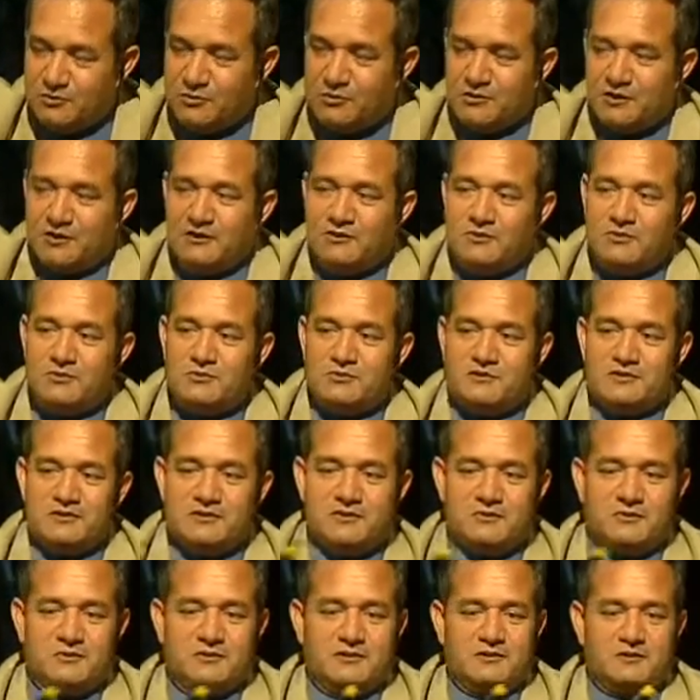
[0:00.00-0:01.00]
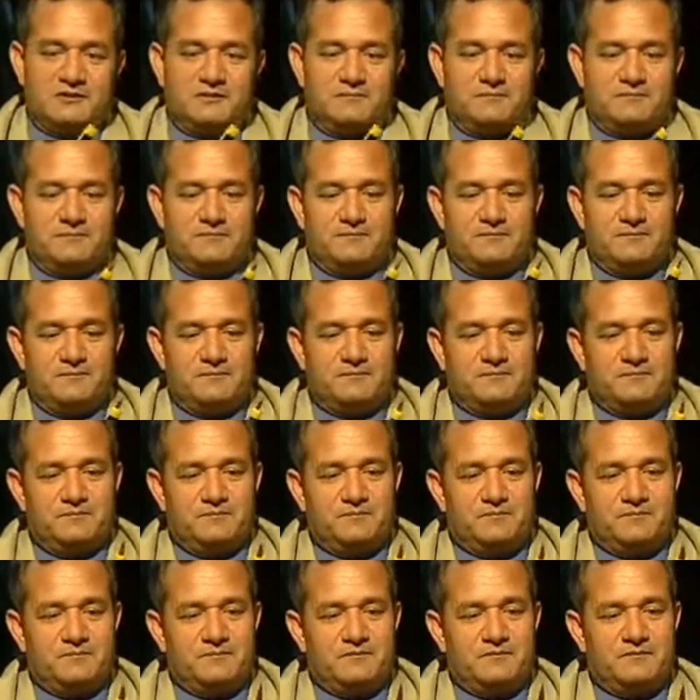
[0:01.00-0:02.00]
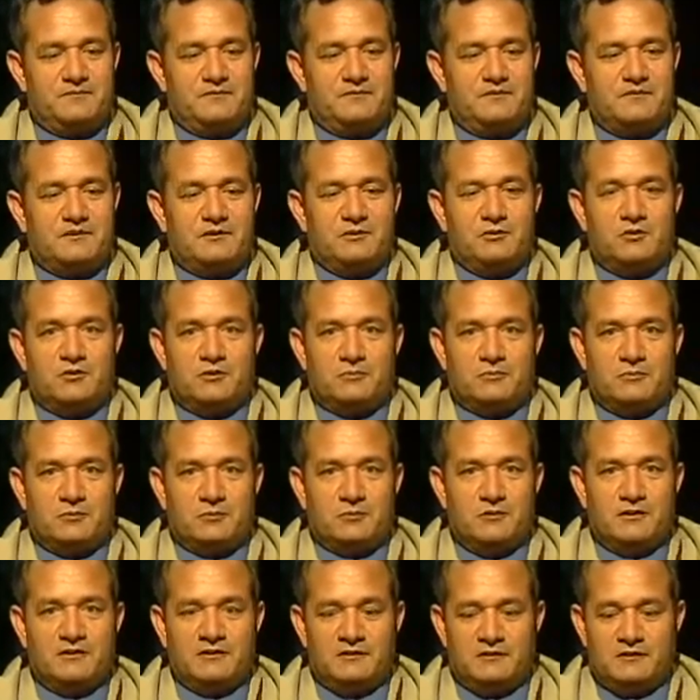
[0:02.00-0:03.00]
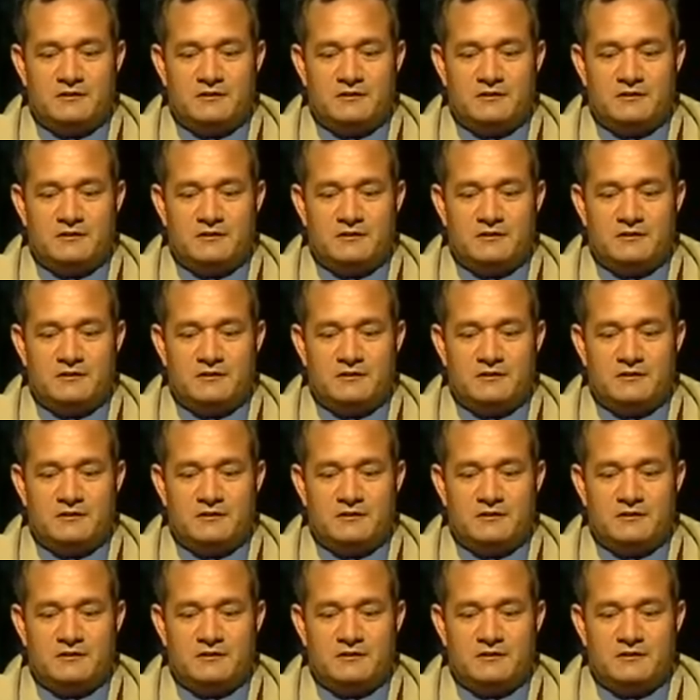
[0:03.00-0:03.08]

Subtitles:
You can use this one, the normal one.